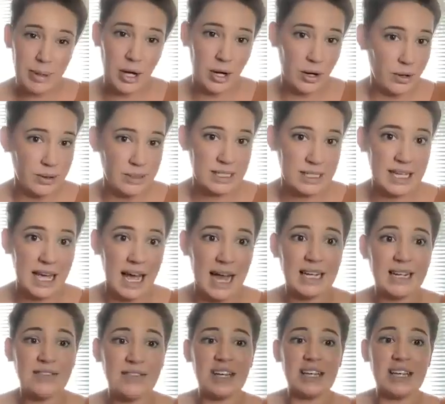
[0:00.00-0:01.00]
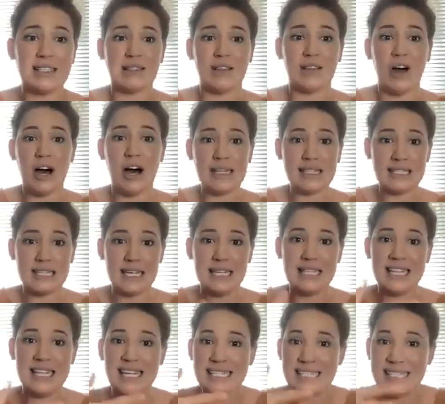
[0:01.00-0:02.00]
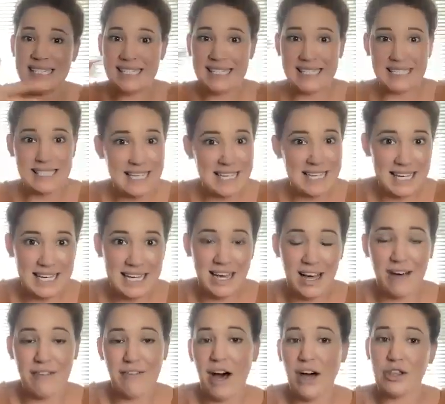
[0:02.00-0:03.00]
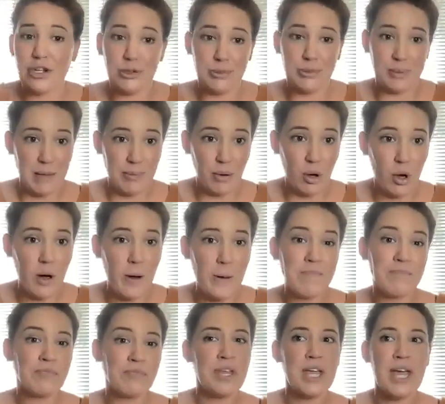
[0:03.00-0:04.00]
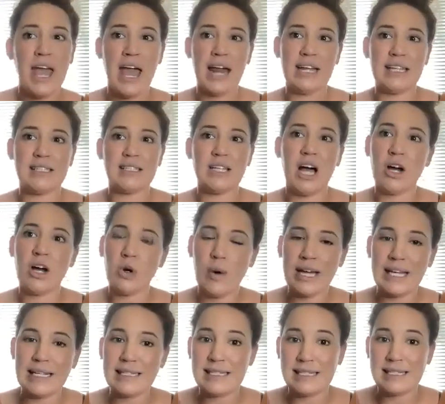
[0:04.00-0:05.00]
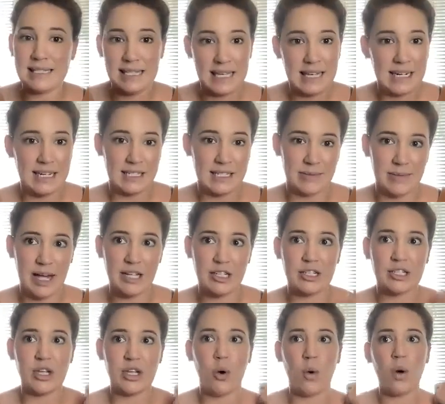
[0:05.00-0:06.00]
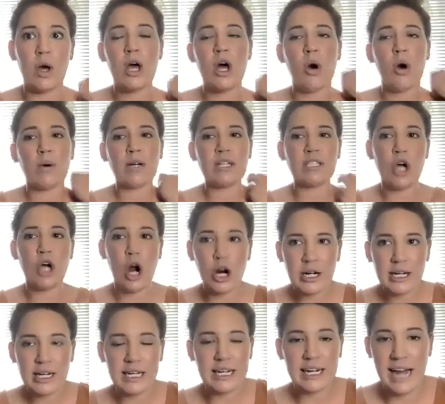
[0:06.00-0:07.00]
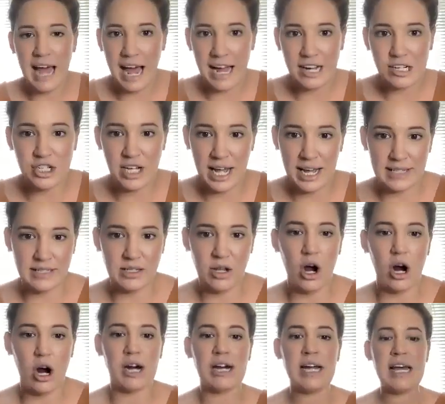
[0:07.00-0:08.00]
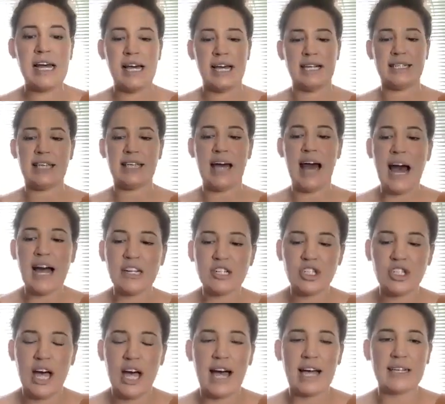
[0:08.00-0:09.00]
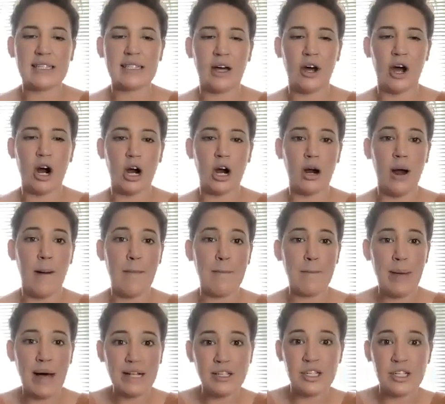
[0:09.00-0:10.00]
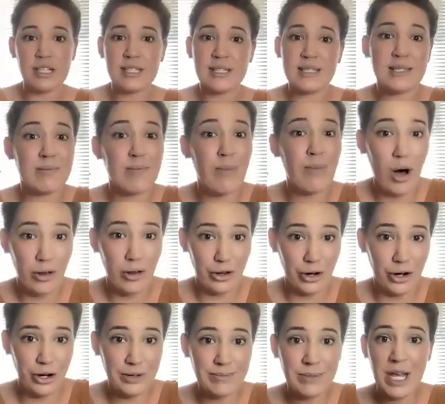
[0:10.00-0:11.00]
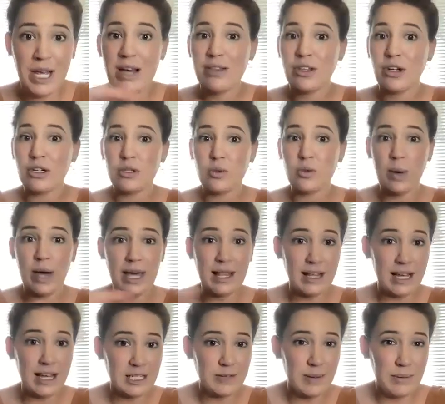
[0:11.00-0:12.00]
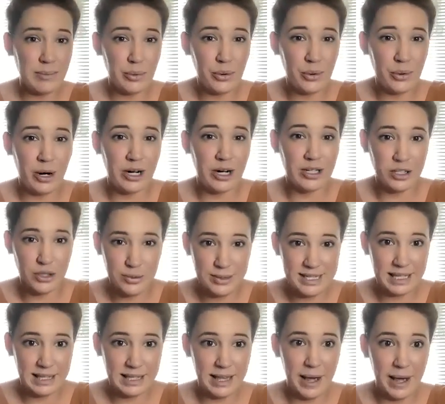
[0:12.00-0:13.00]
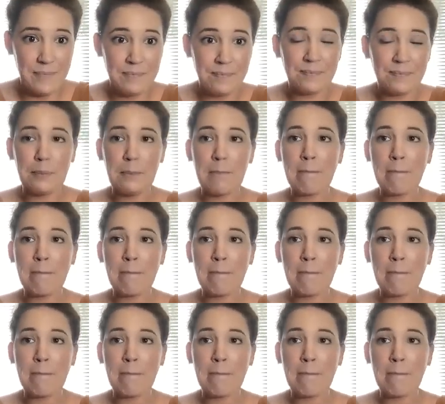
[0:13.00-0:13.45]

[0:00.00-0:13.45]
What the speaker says: post kind of gets lost in this sea of other people and it's not quite seen as much. So what targeted hashtags are is hashtags that are much smaller. There's way less people who are using them.